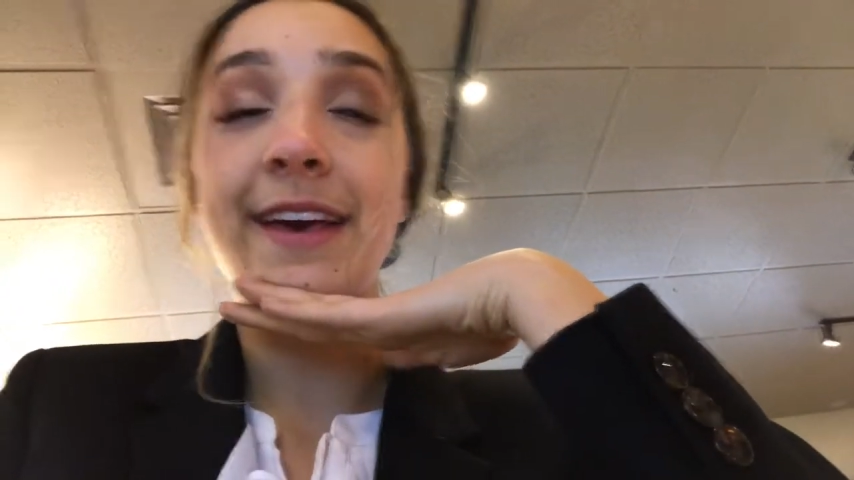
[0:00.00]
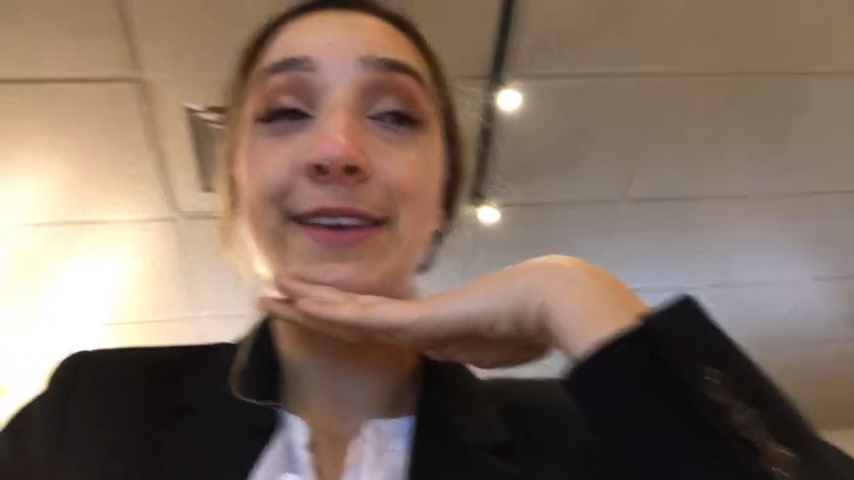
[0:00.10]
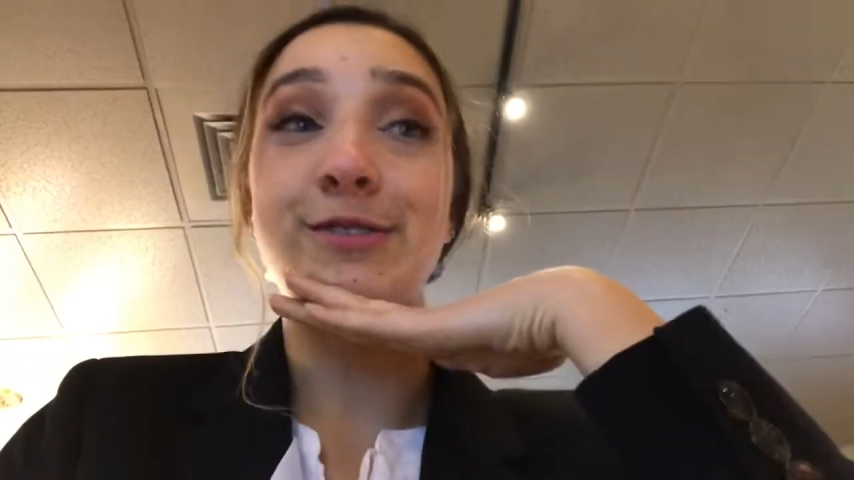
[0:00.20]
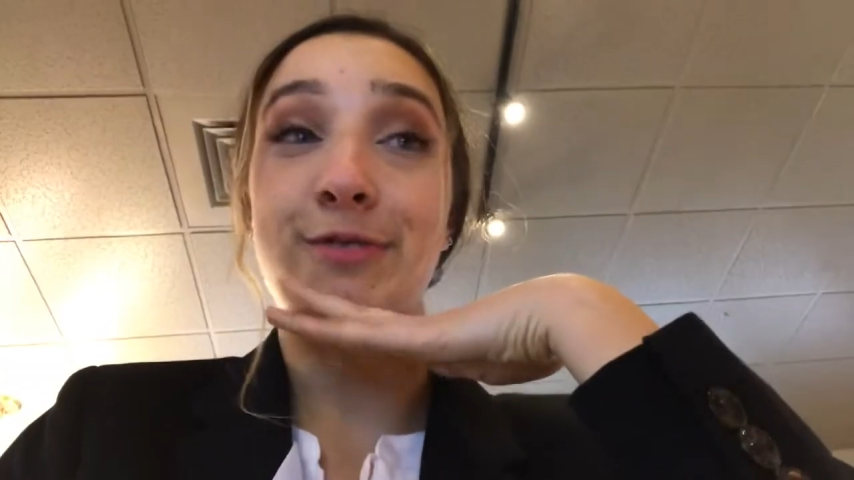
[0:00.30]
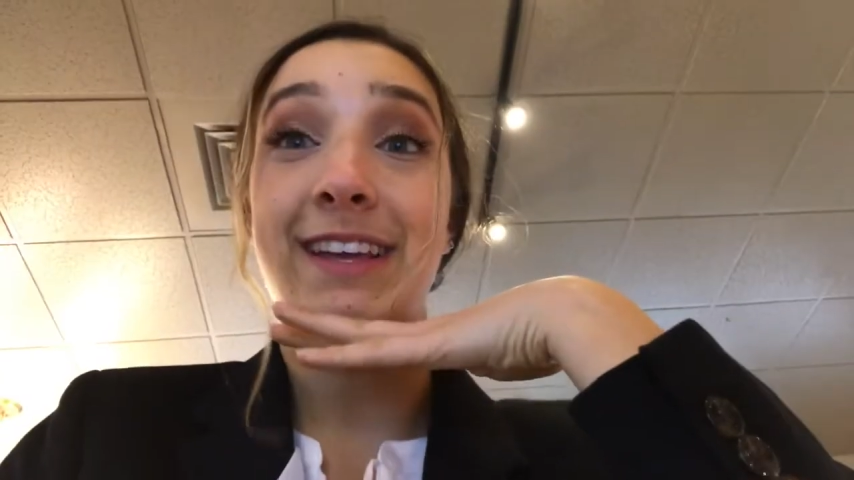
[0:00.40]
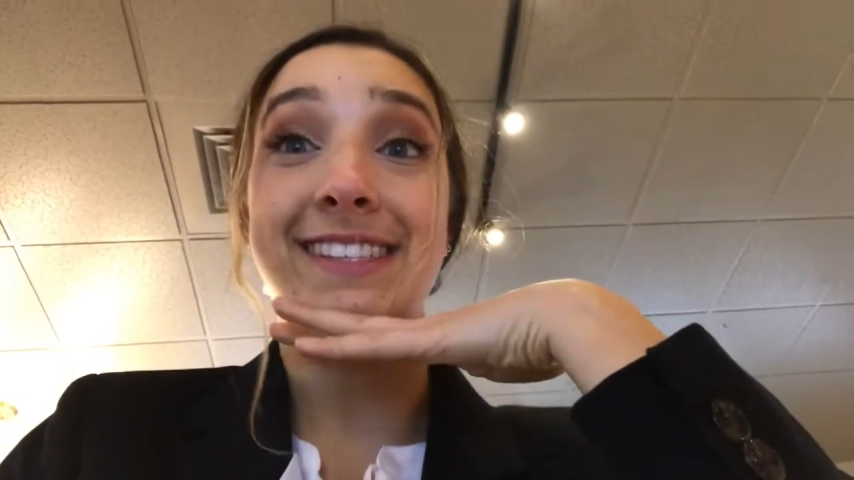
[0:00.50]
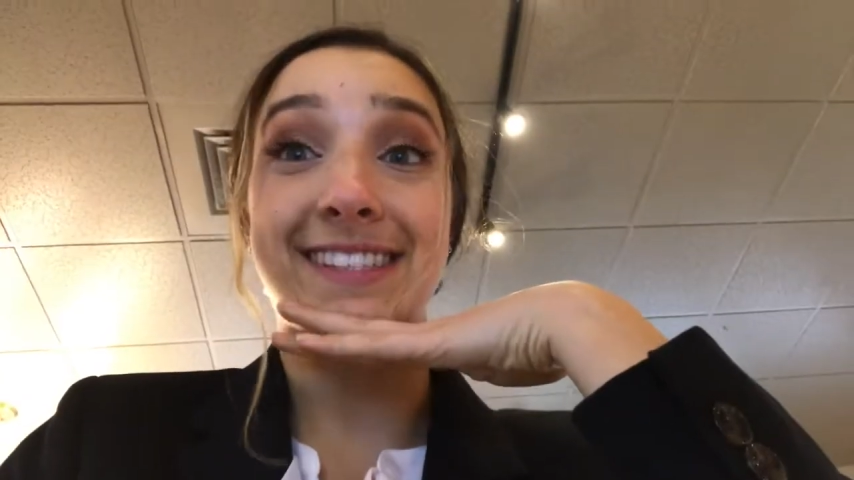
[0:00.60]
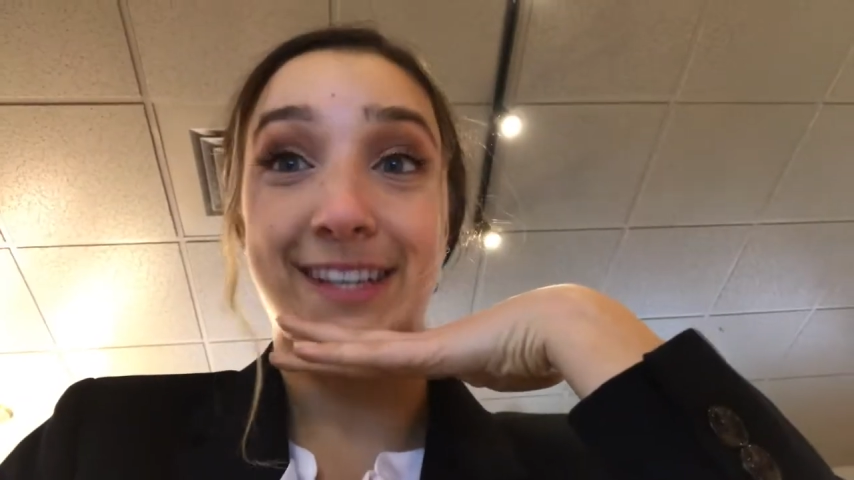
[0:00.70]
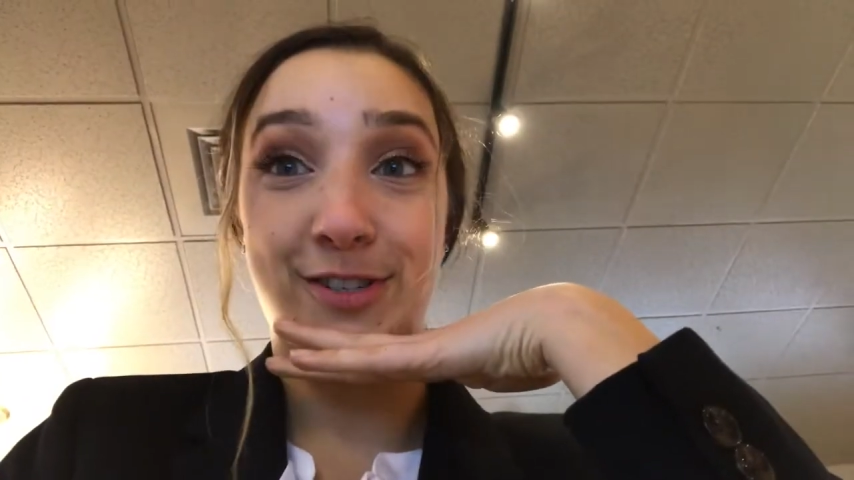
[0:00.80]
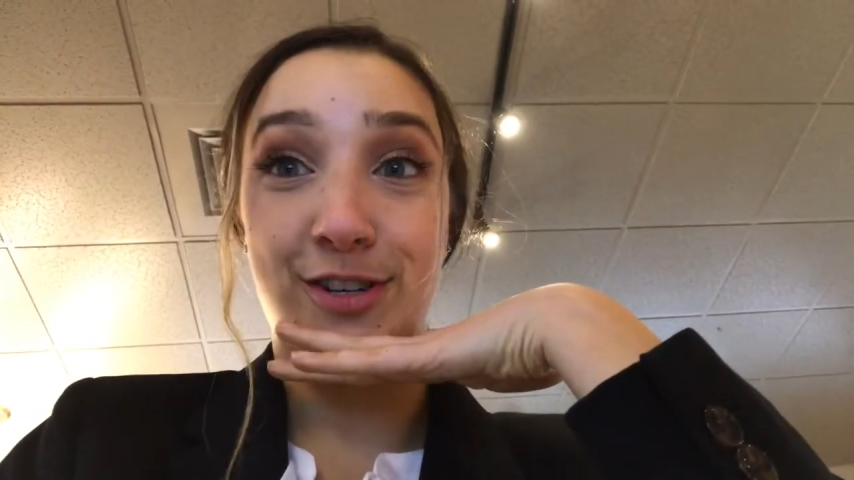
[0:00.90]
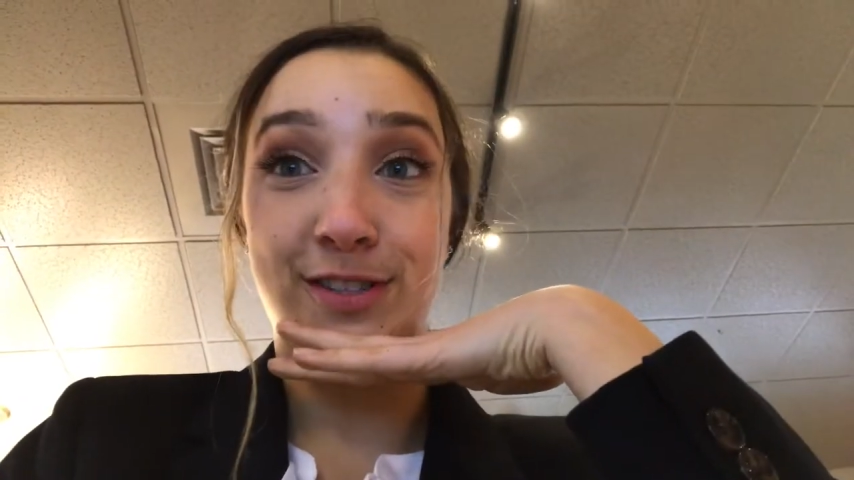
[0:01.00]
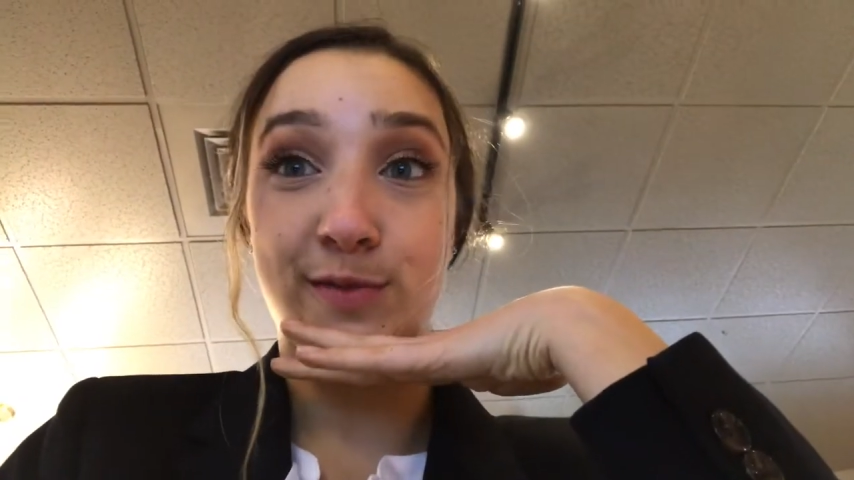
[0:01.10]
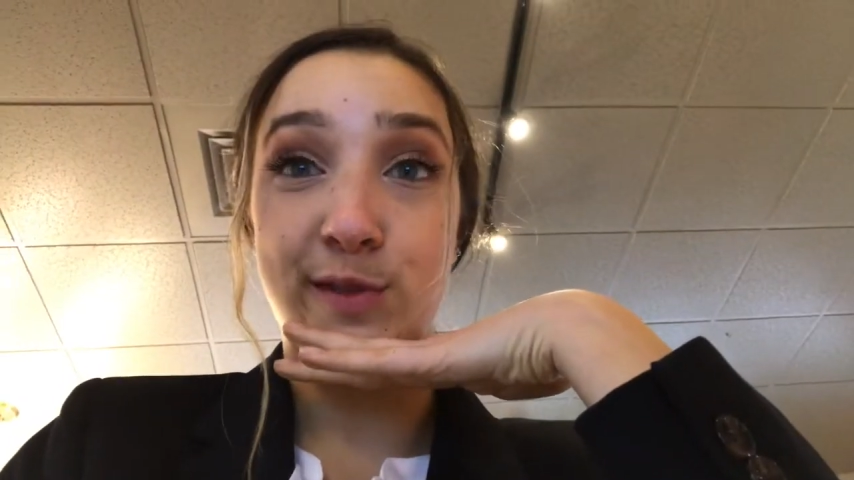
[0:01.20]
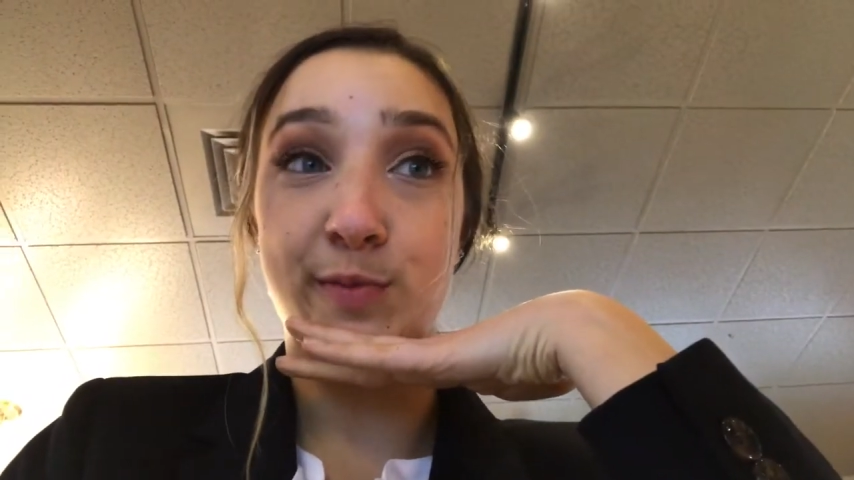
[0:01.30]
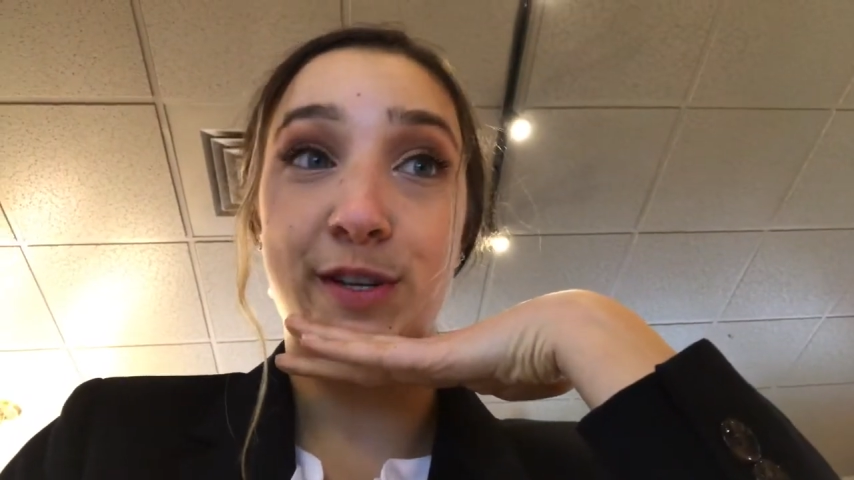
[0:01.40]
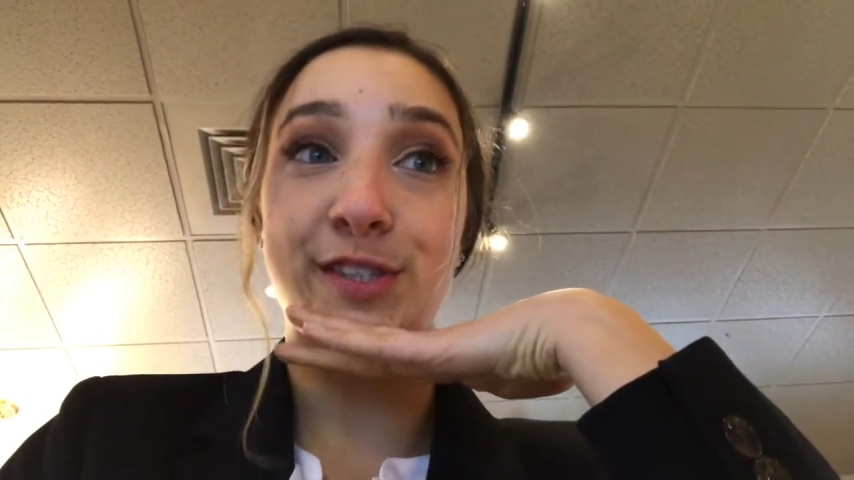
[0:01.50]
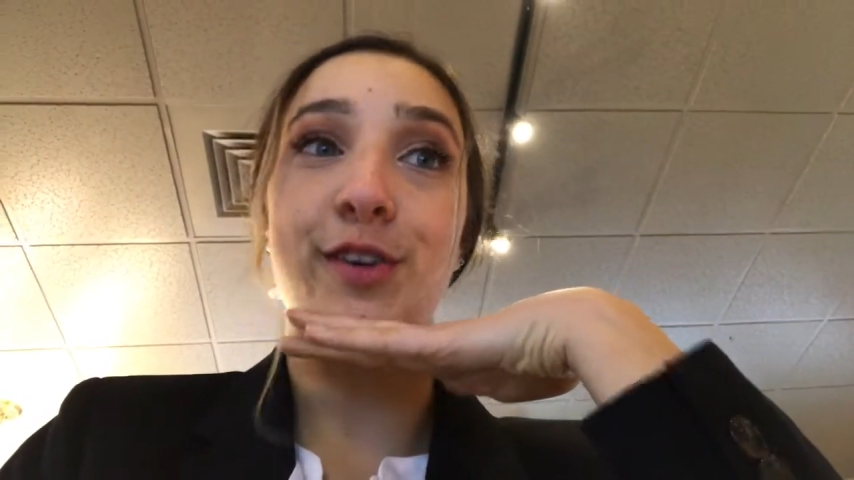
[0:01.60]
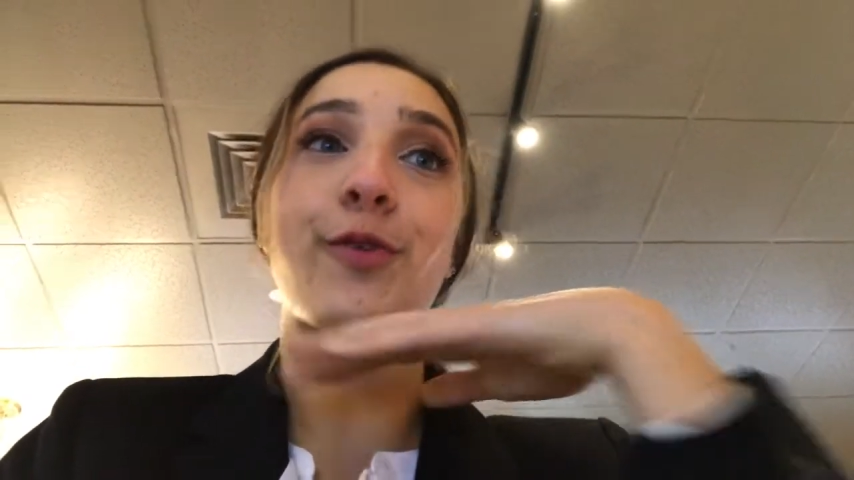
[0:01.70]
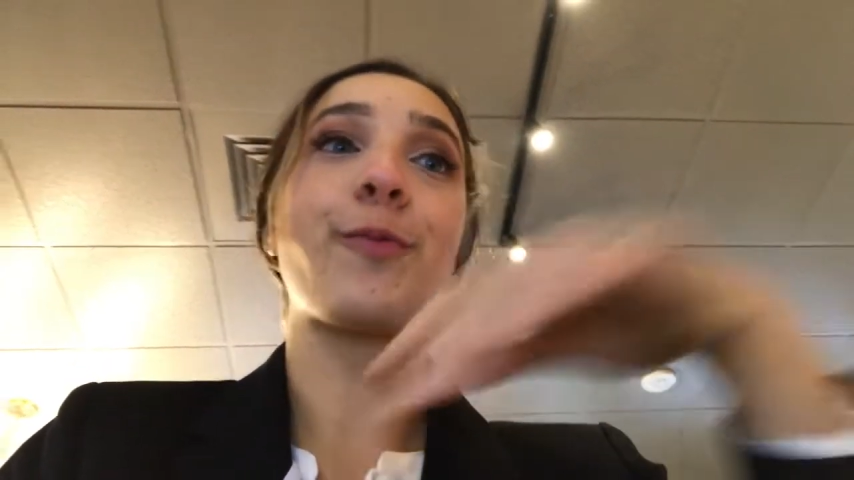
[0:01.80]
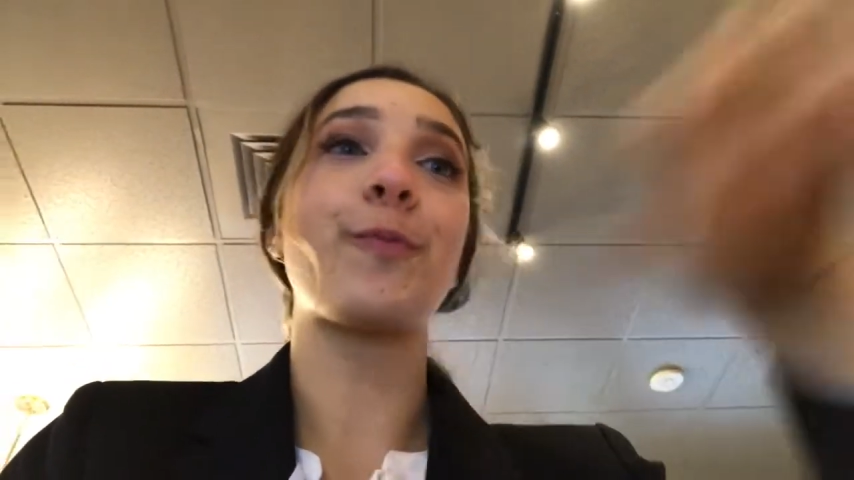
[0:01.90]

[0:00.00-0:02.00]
so that's 6 shots of espresso.